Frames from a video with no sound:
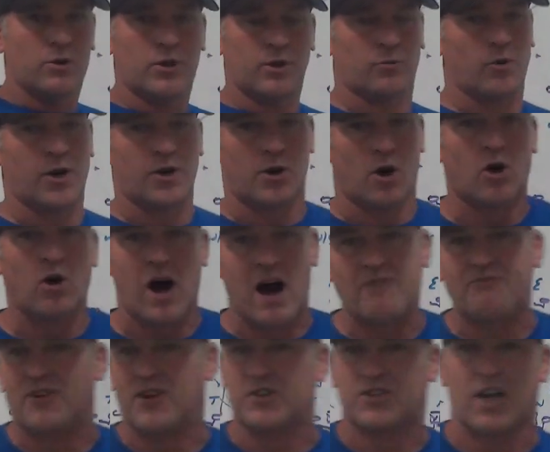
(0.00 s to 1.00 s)
can run your whole
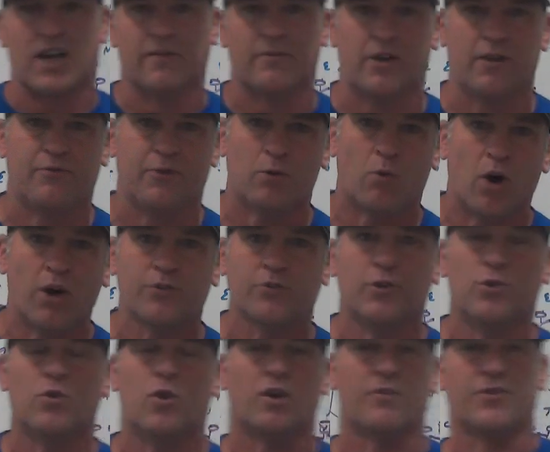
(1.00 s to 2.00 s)
offense out of it if you want
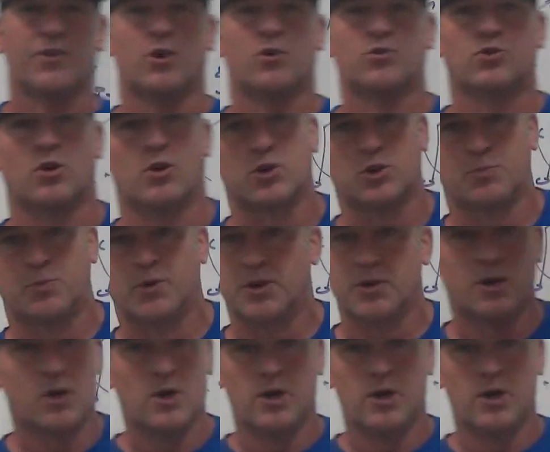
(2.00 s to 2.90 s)
to off of those looks, but